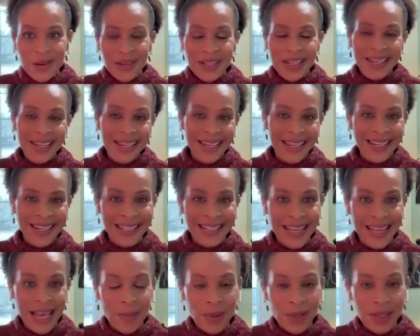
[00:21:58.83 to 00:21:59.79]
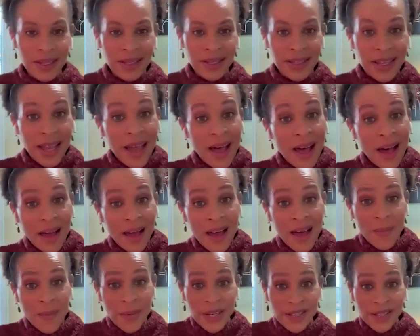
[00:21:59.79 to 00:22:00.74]
So, an example is a
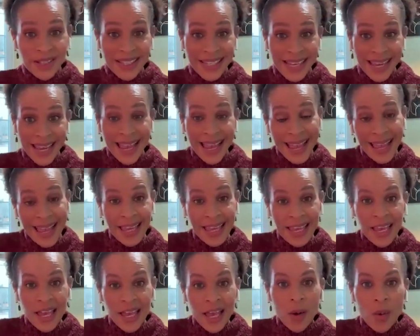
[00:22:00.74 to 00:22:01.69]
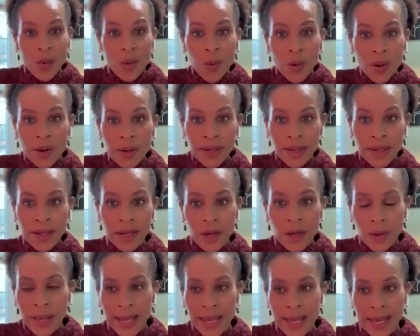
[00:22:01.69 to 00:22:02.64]
company will say, hey, we're going to go